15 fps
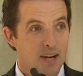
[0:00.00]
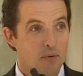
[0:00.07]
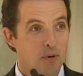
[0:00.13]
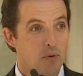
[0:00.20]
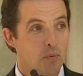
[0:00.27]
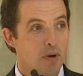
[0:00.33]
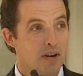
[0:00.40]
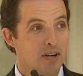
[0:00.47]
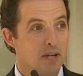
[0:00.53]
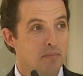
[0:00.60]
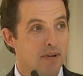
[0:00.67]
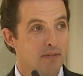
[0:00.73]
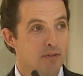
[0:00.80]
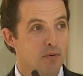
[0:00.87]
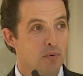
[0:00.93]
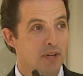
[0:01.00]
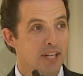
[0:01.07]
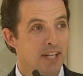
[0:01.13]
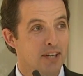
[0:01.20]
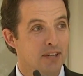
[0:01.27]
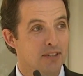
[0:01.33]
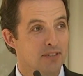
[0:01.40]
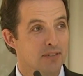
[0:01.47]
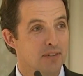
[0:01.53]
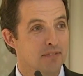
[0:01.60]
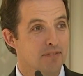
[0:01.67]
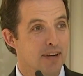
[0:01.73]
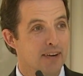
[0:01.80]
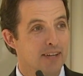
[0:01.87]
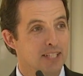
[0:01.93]
I want to welcome everyone here to a
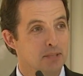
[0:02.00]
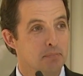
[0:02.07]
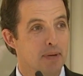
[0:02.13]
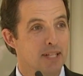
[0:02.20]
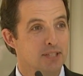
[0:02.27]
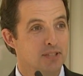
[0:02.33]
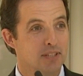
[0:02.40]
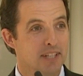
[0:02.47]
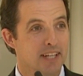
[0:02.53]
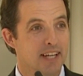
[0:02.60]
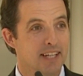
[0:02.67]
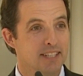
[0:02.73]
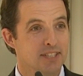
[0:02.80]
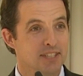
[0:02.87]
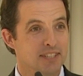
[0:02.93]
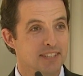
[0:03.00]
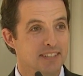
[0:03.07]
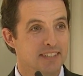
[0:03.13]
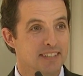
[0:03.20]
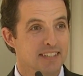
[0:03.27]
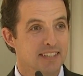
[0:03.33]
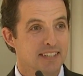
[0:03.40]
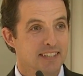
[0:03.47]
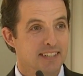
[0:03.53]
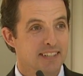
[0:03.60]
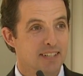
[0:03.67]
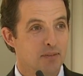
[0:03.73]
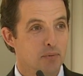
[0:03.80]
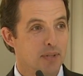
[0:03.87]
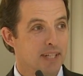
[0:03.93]
very special occasion
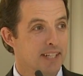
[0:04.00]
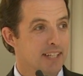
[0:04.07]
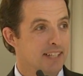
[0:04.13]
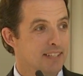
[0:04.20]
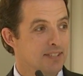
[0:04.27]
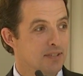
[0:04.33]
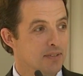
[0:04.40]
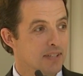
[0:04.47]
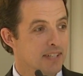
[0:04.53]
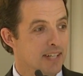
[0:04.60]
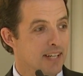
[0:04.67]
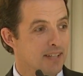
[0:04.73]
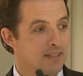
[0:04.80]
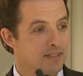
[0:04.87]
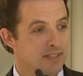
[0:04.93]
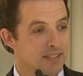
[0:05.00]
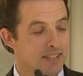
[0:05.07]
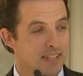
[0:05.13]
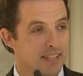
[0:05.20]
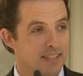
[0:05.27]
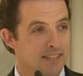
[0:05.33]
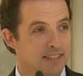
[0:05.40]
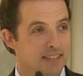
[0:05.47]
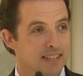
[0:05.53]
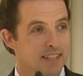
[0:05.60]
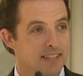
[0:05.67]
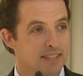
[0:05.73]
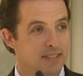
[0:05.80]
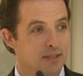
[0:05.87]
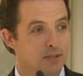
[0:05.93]
that we get to announce that
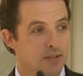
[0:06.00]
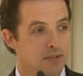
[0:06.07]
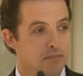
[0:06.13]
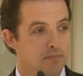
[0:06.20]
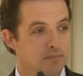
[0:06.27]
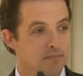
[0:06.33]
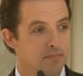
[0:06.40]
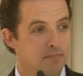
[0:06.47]
uh, Susan